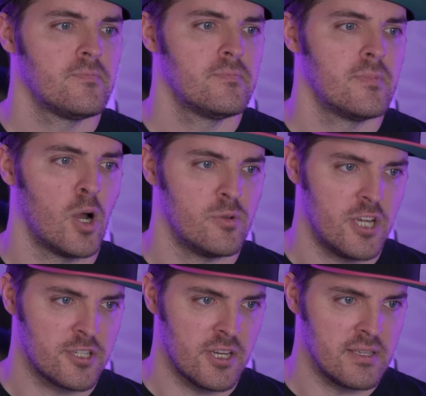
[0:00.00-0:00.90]
Our
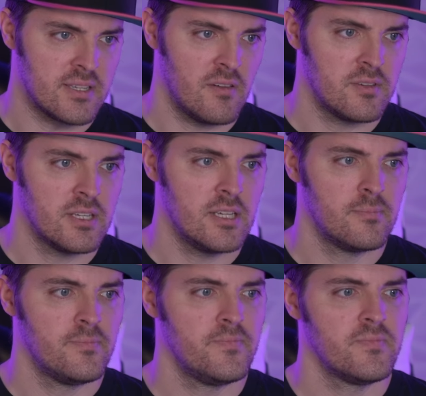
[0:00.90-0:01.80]
projection has 70.
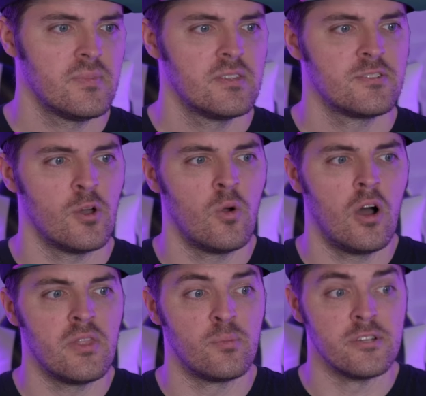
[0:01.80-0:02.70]
So the
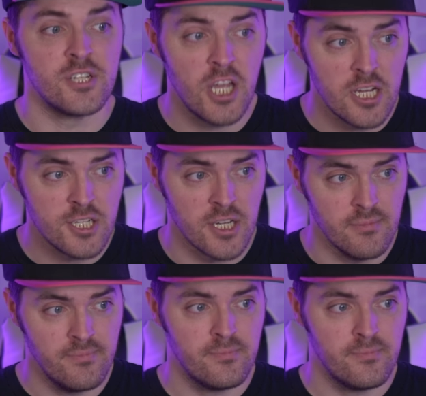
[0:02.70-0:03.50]
projection,